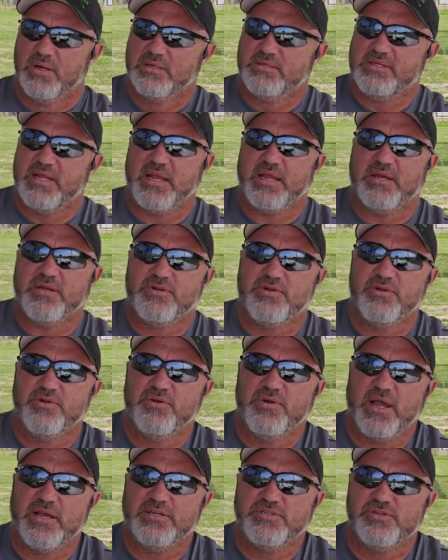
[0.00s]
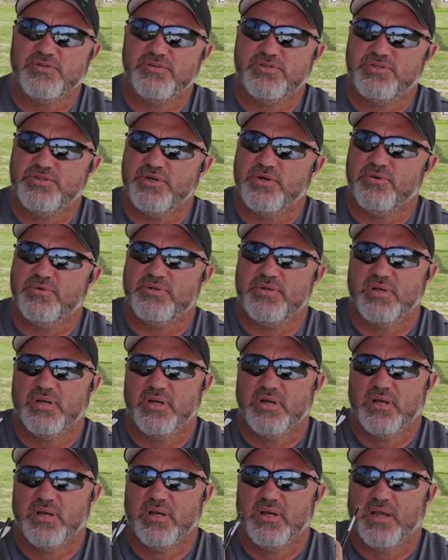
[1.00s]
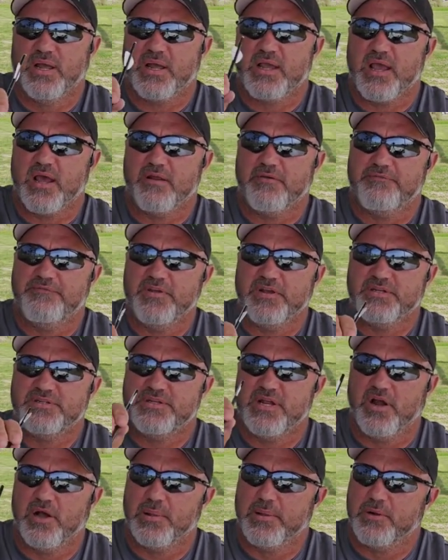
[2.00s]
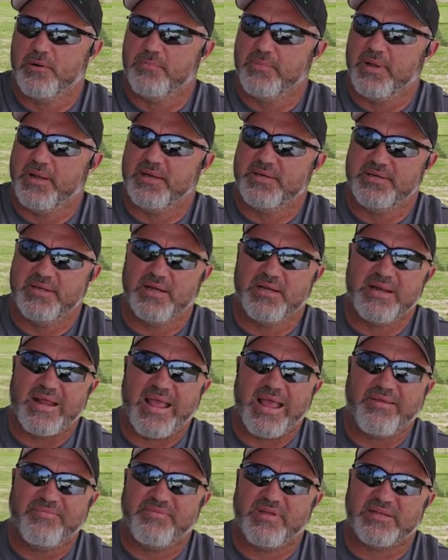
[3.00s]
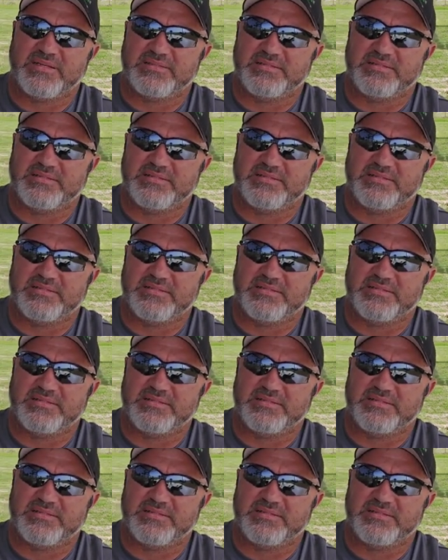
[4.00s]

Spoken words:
tend to, as you shoot, it kind of fishtail a little bit. It doesn't have that